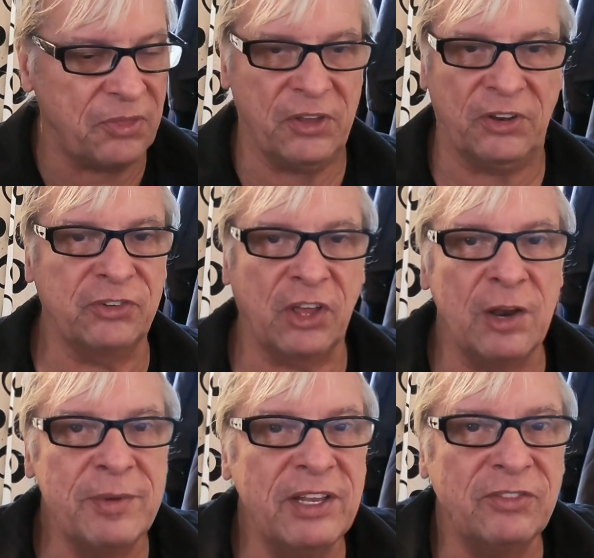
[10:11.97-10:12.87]
there's going
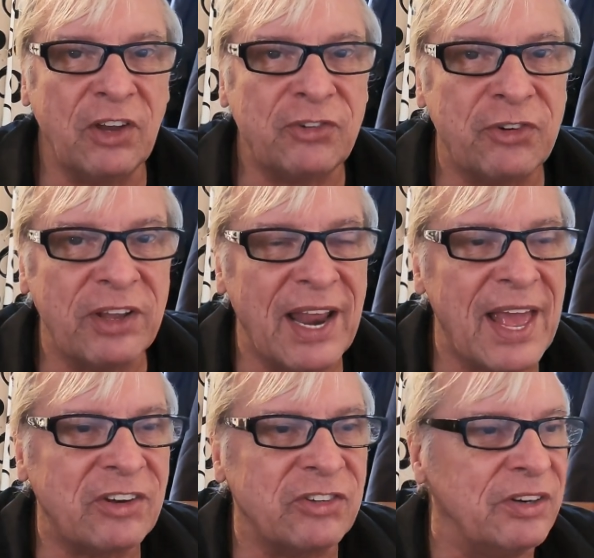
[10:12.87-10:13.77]
to be industrial
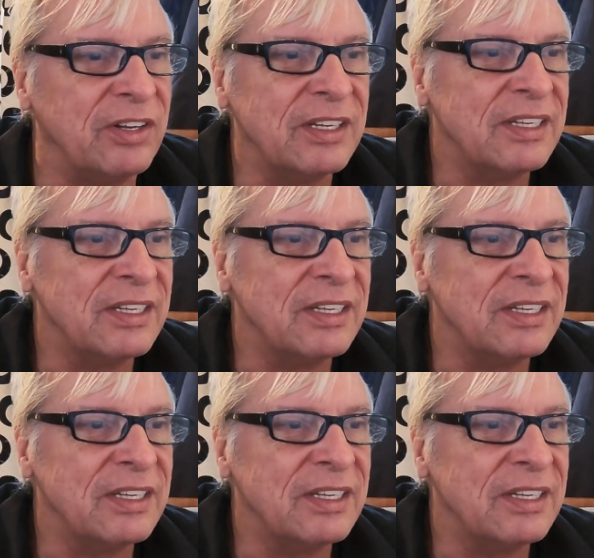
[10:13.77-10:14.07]
action.